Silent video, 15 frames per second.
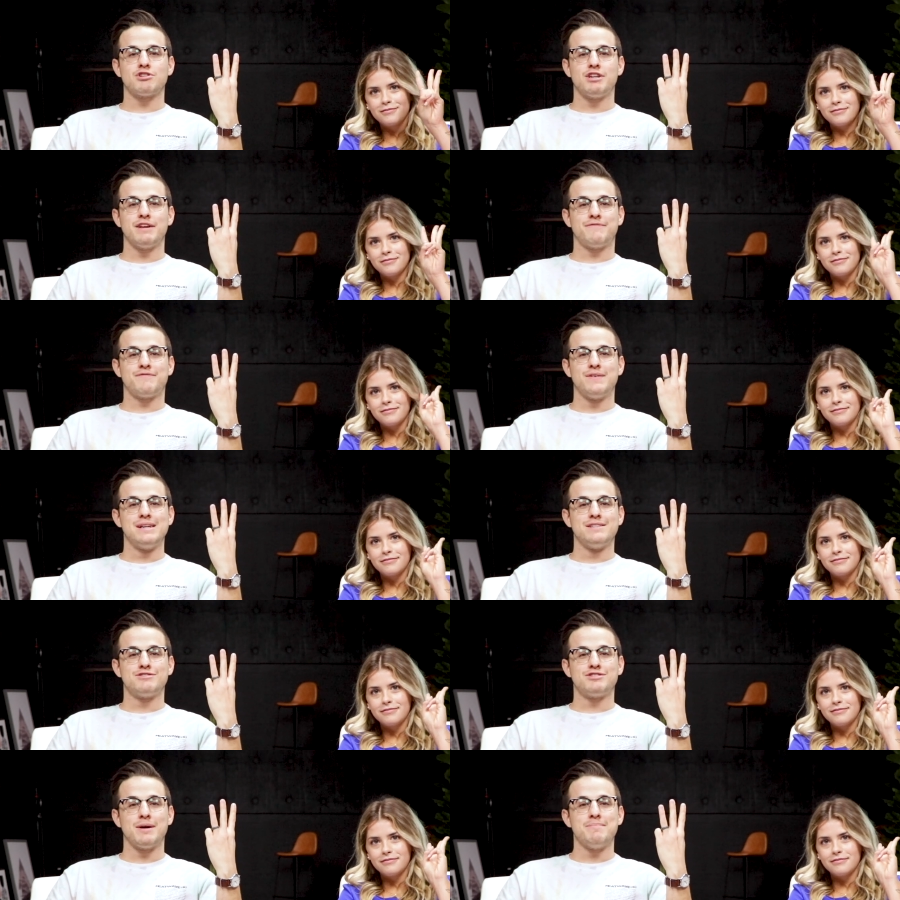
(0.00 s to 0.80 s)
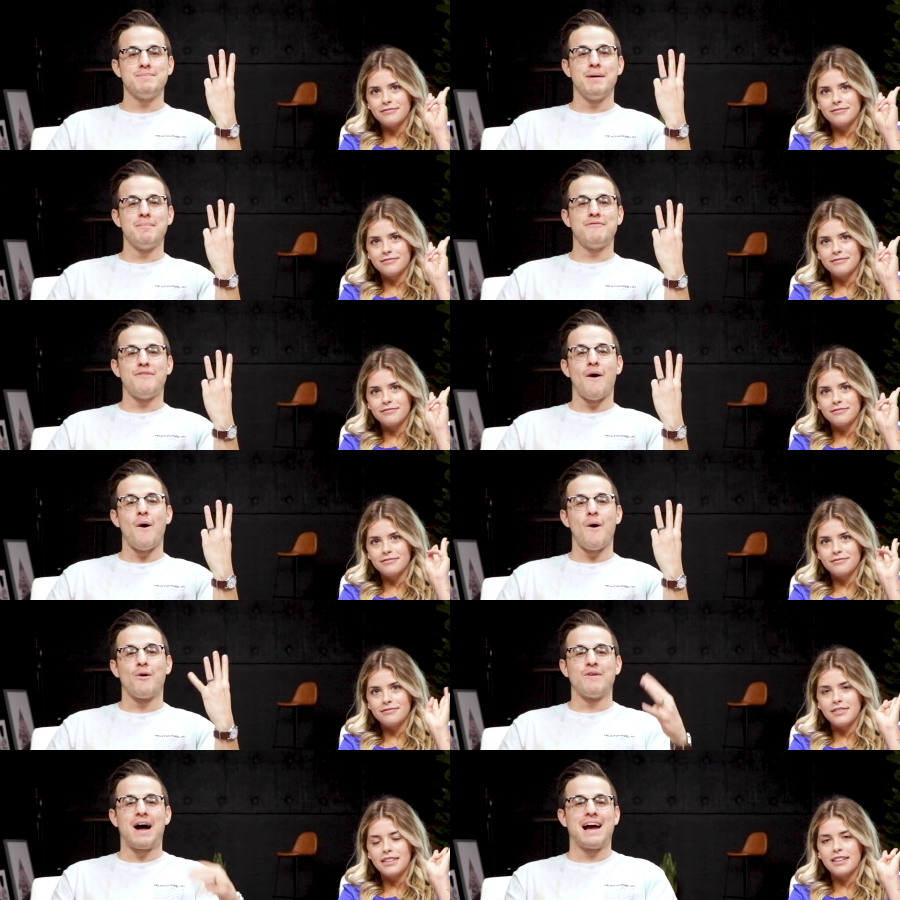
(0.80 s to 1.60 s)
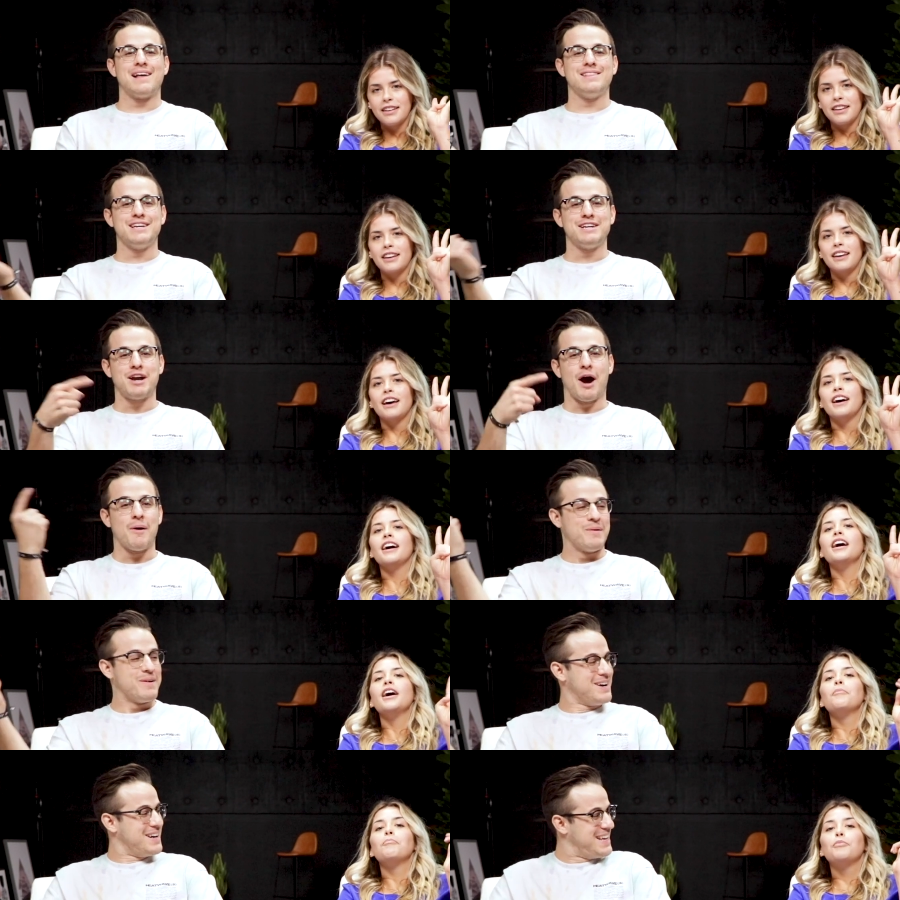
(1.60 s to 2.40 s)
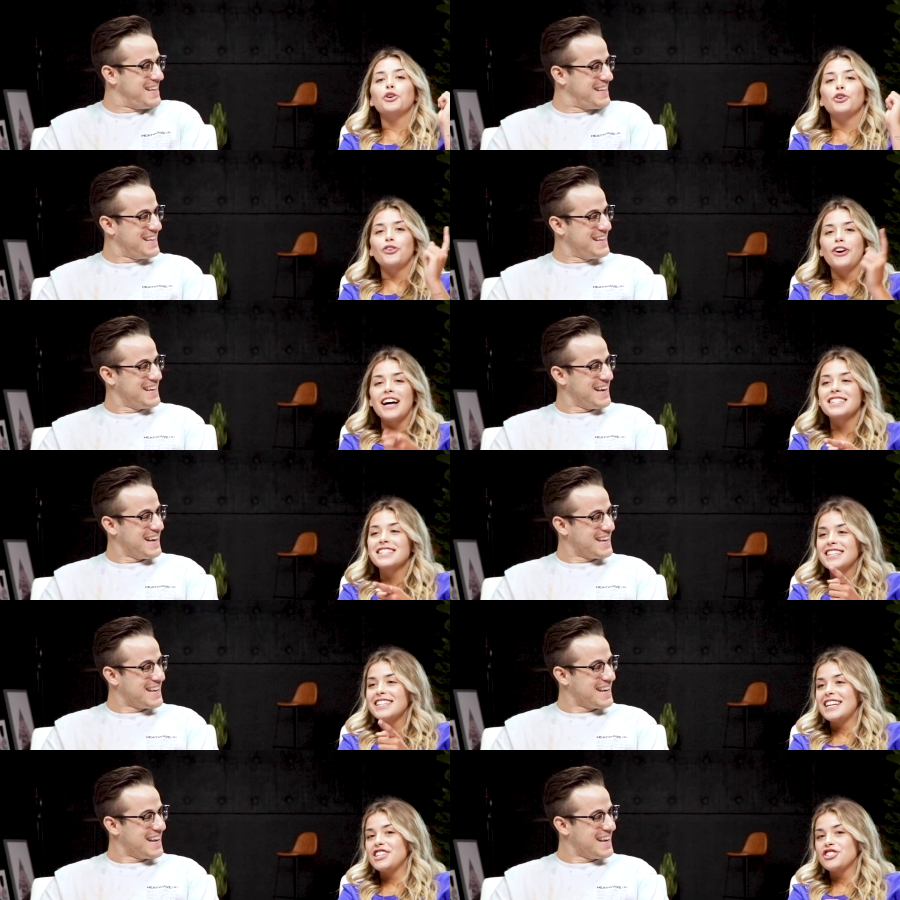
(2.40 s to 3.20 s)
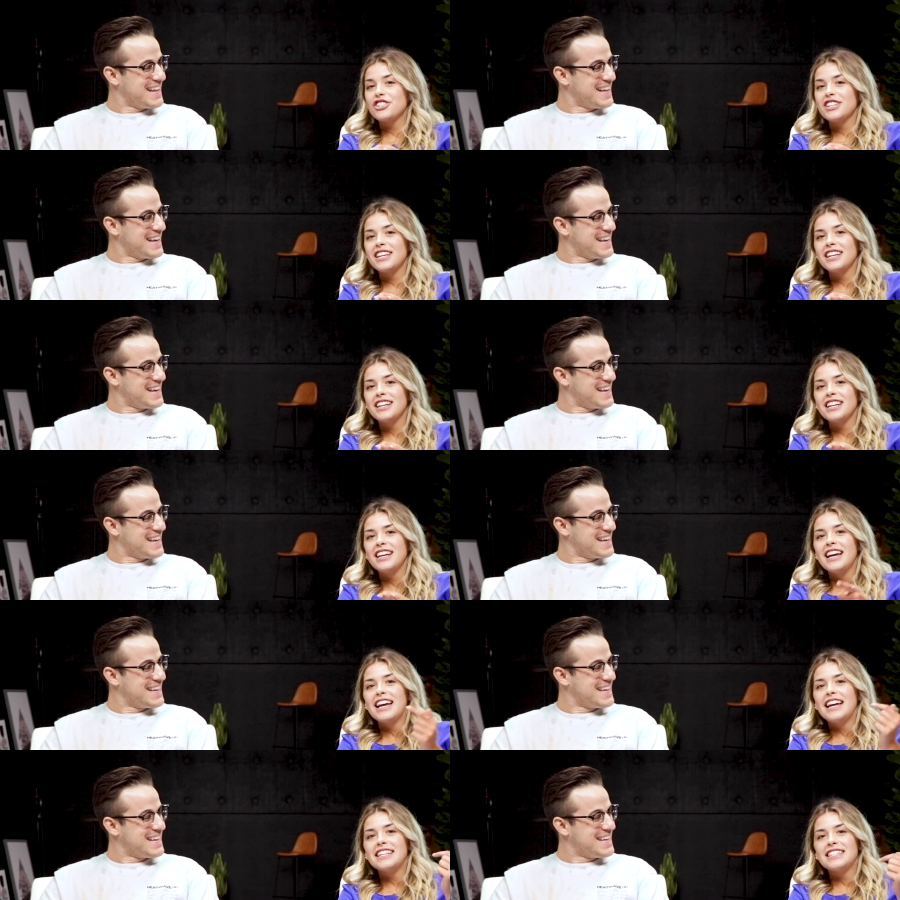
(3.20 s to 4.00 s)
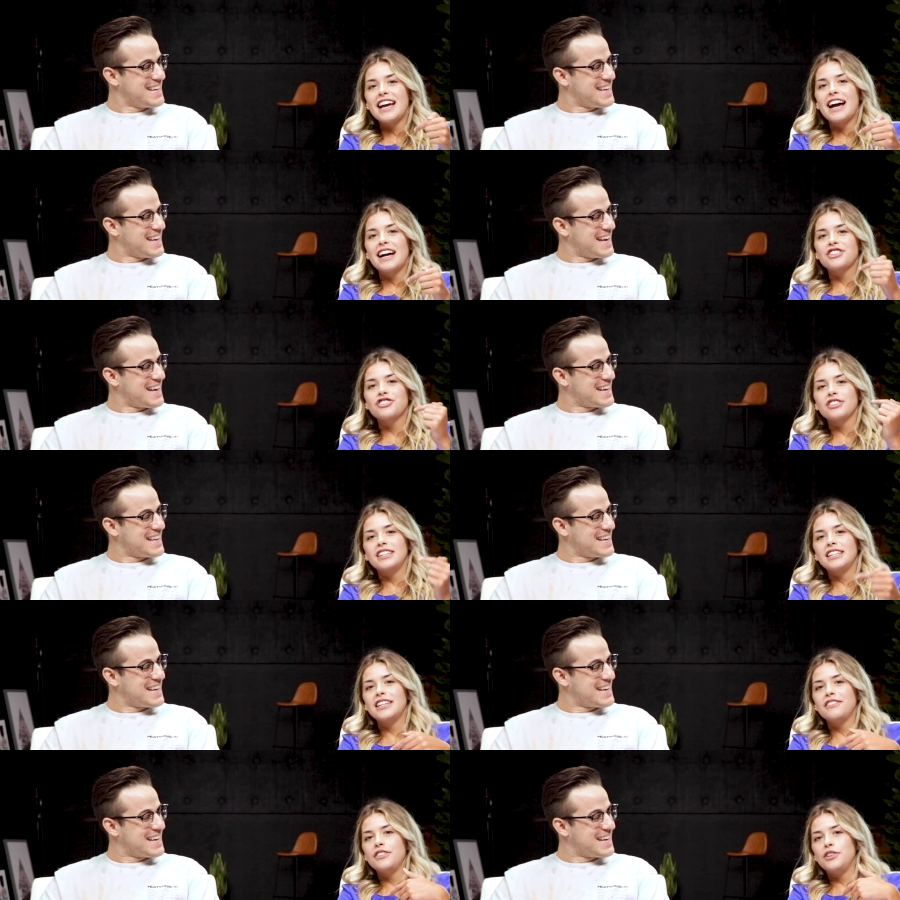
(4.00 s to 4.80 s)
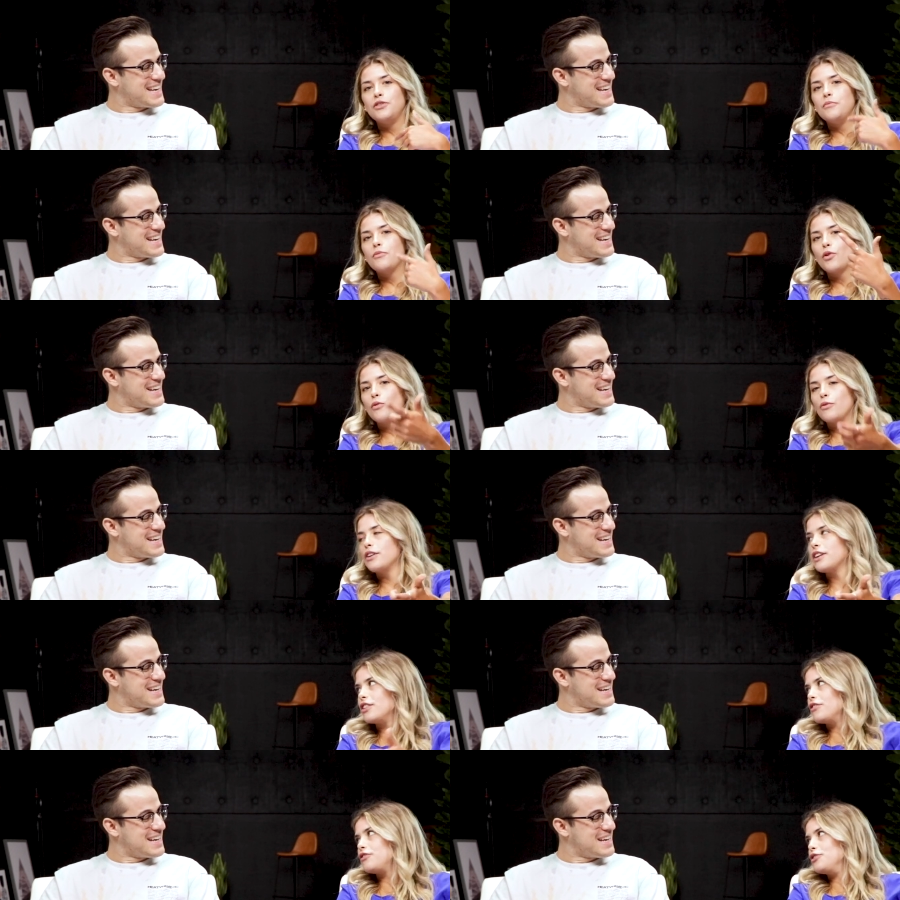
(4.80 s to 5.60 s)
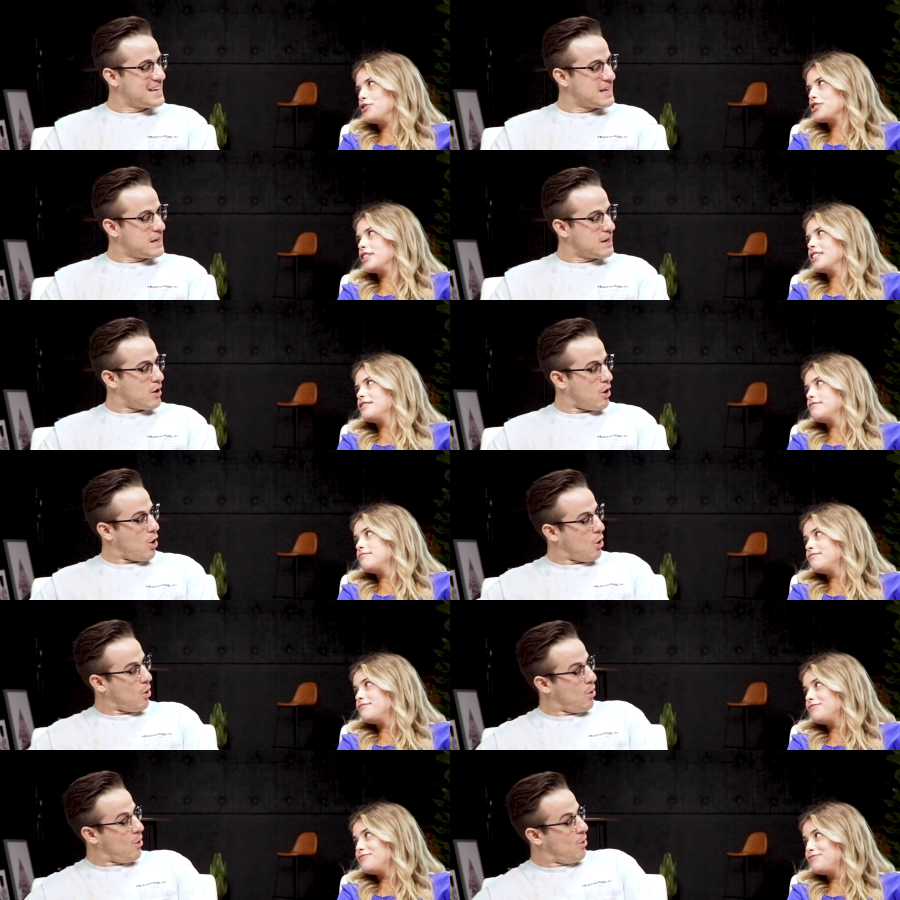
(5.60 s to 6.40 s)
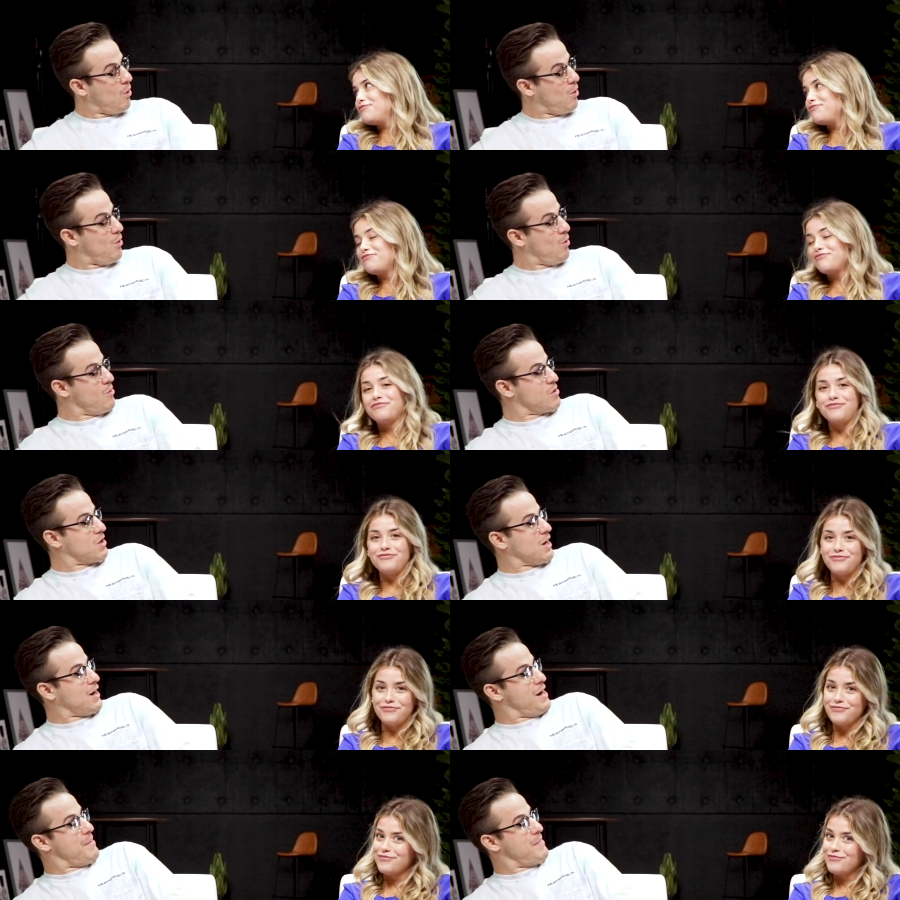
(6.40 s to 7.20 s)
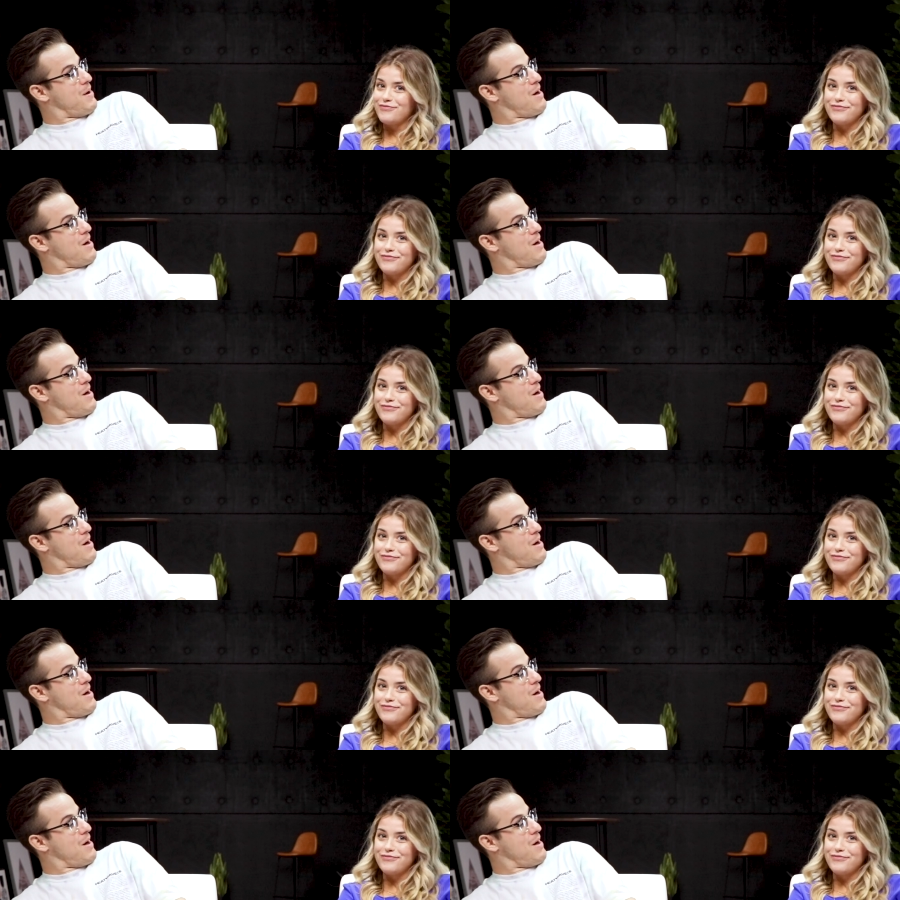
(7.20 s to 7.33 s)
Speaker 1: a difference. Tip number 4, Riley, go.
Speaker 2: Procrastination is actually giving you more work in the future. Oh, come